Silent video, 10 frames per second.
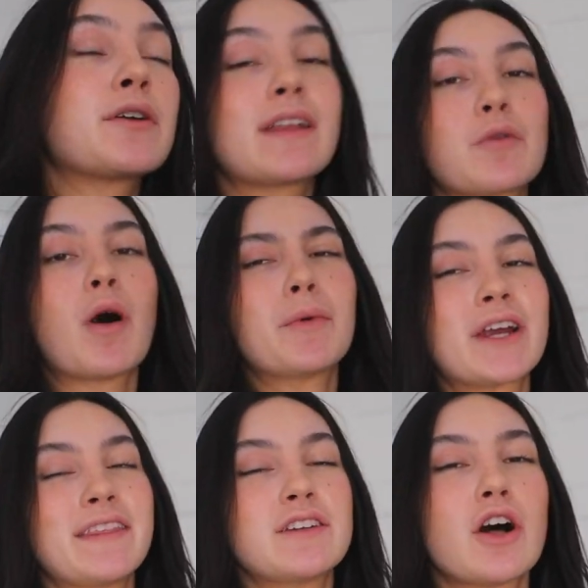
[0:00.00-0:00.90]
go to like
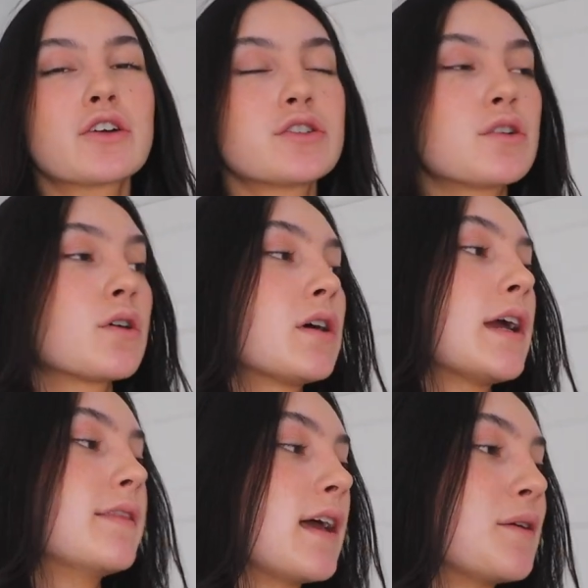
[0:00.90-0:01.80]
Walmart and the dollar store,
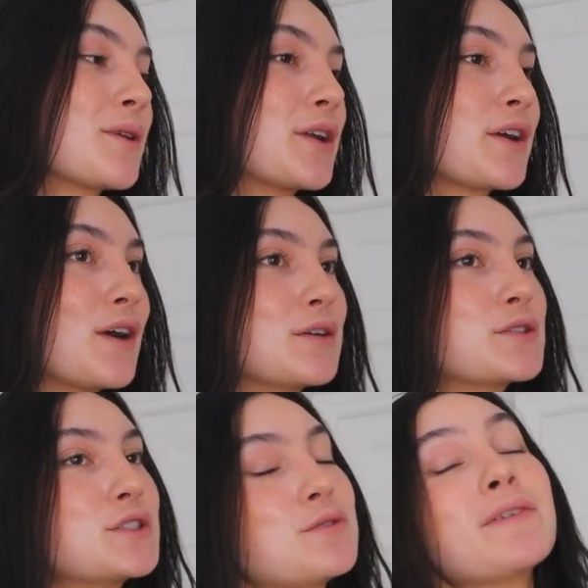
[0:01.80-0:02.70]
and then we're gonna go
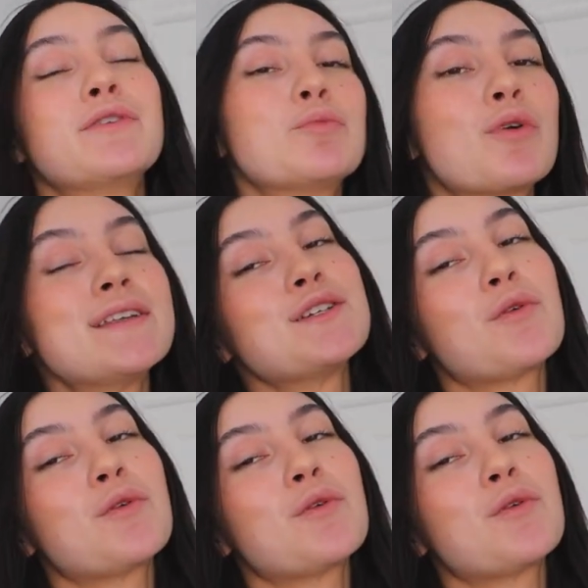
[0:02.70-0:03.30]
to a viewpoint to